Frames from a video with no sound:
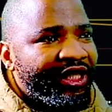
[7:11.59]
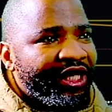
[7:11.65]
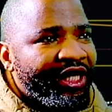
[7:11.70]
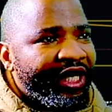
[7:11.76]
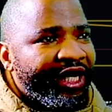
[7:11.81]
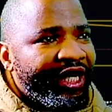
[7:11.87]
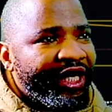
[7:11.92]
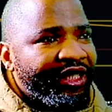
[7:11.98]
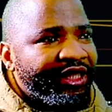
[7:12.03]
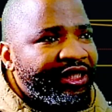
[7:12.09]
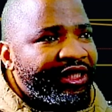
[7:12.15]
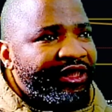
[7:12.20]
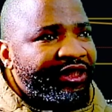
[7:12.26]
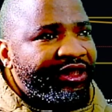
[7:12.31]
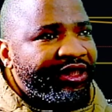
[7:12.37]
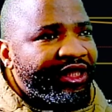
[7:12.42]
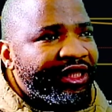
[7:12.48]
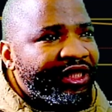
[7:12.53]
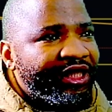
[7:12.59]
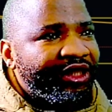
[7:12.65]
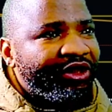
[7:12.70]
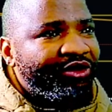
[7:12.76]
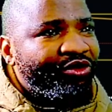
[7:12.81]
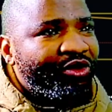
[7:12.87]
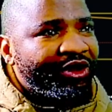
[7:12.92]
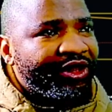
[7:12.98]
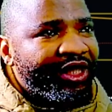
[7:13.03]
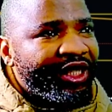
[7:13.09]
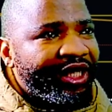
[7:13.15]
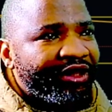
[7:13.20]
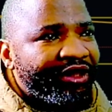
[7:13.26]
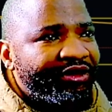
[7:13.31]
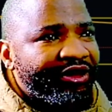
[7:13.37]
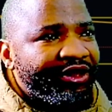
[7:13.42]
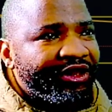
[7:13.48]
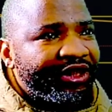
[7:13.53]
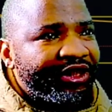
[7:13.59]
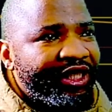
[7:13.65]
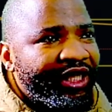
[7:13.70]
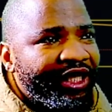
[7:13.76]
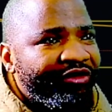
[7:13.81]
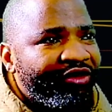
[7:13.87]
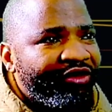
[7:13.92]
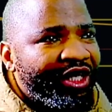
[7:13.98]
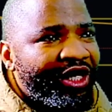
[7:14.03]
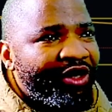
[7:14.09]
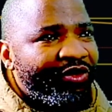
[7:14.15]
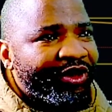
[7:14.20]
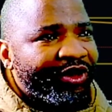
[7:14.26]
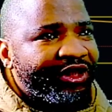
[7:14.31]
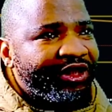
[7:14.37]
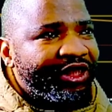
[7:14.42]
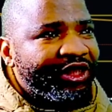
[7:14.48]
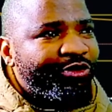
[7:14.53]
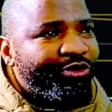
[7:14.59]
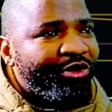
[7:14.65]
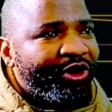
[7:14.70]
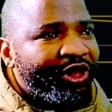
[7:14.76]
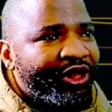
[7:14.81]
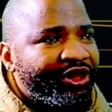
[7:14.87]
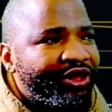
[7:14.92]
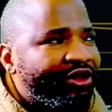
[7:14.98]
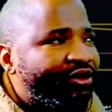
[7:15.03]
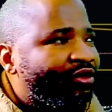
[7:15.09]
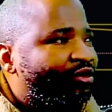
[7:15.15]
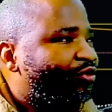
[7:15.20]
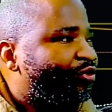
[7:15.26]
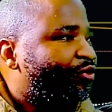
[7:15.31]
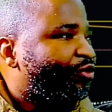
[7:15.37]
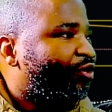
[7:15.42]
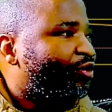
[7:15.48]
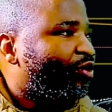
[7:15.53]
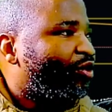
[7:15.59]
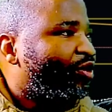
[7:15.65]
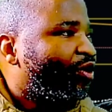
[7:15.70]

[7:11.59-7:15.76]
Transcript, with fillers: and yesterday it was around this level I was expecting for